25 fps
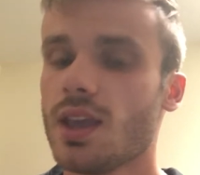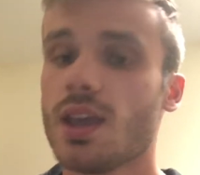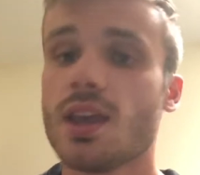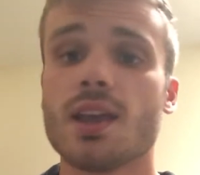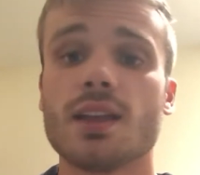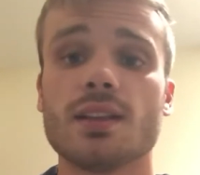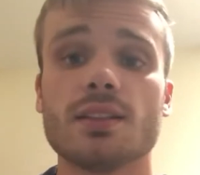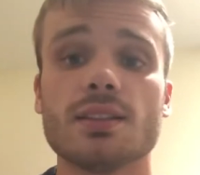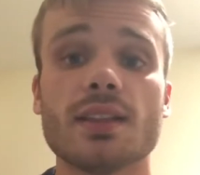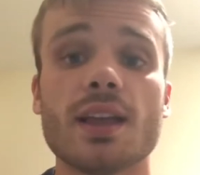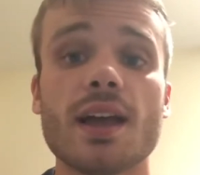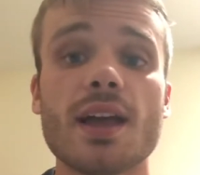
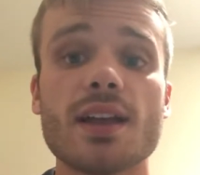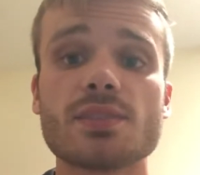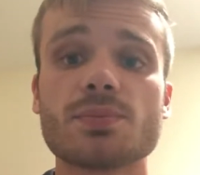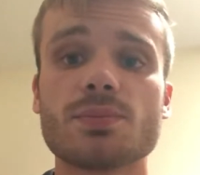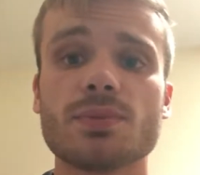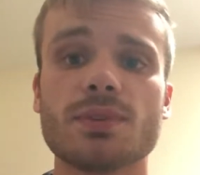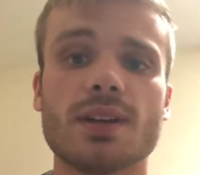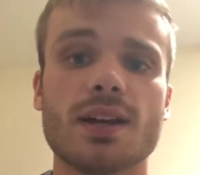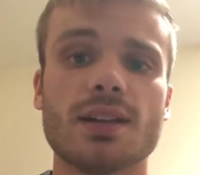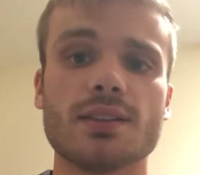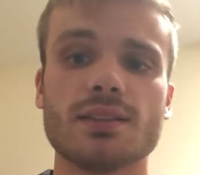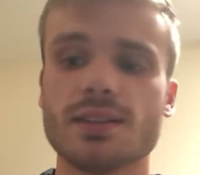And last
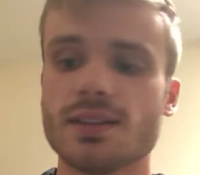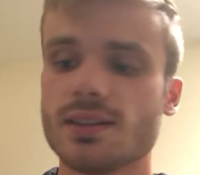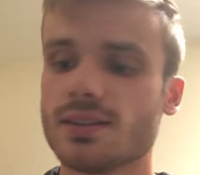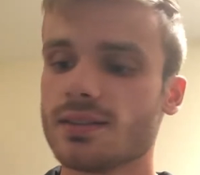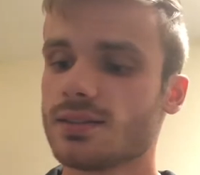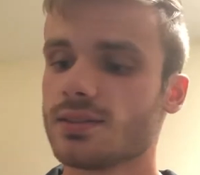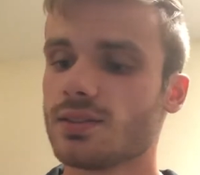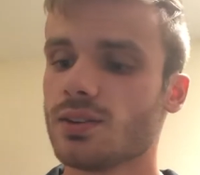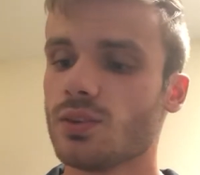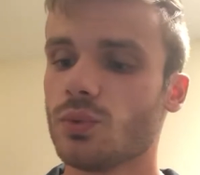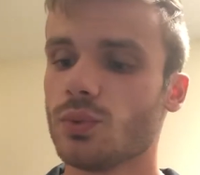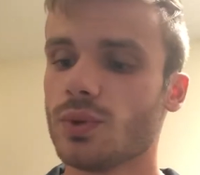but not
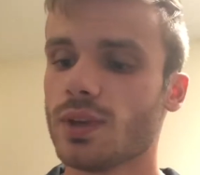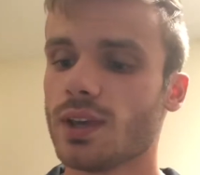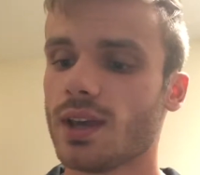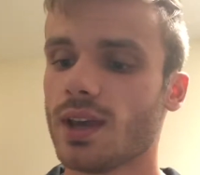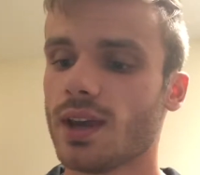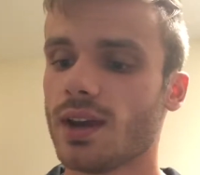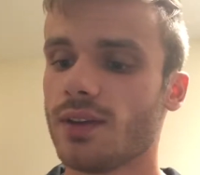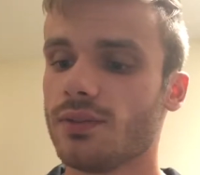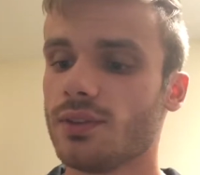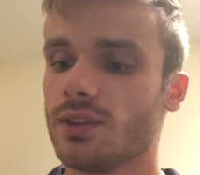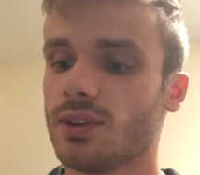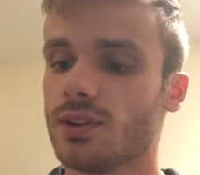least, we
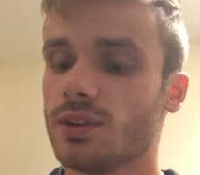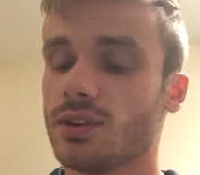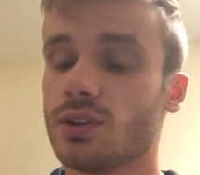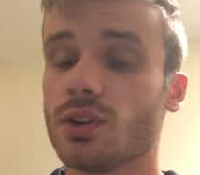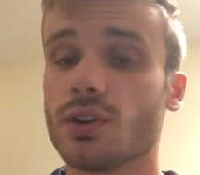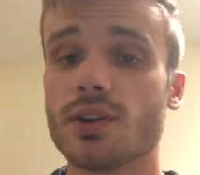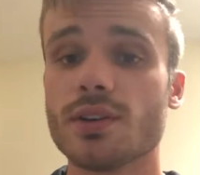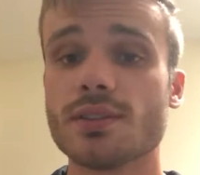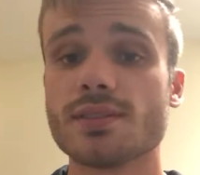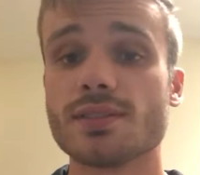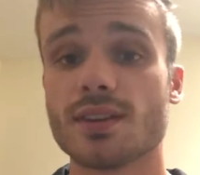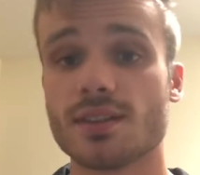have the
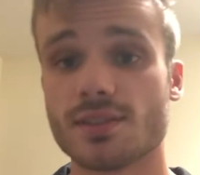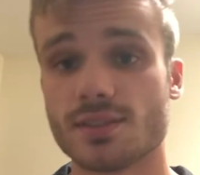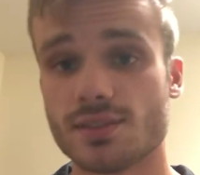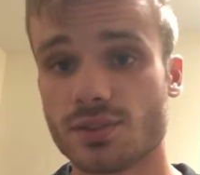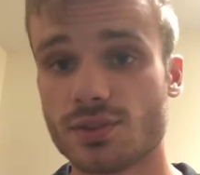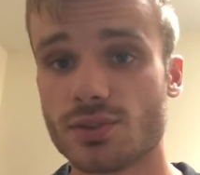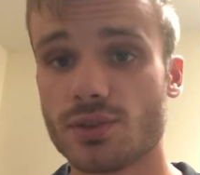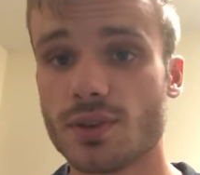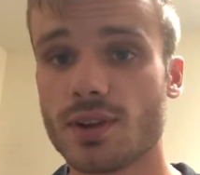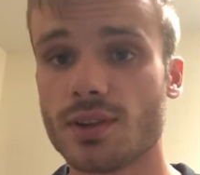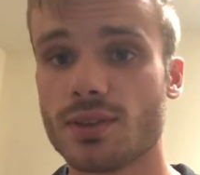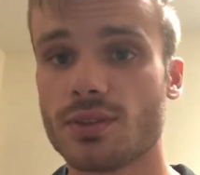endurance and
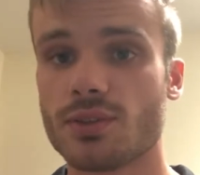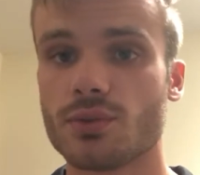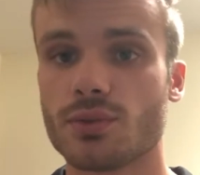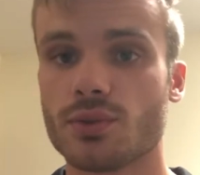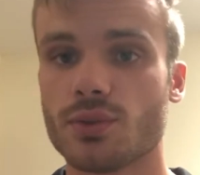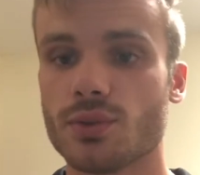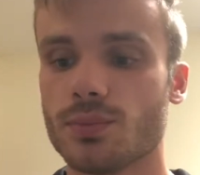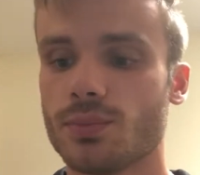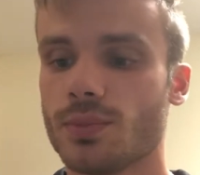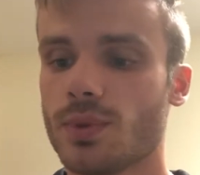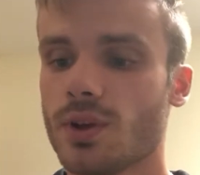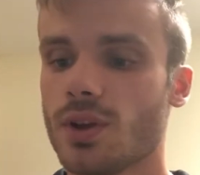strength
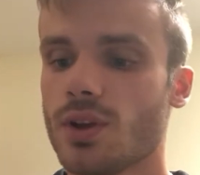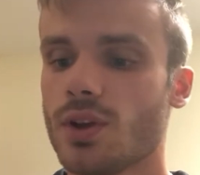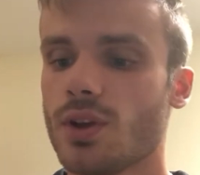group,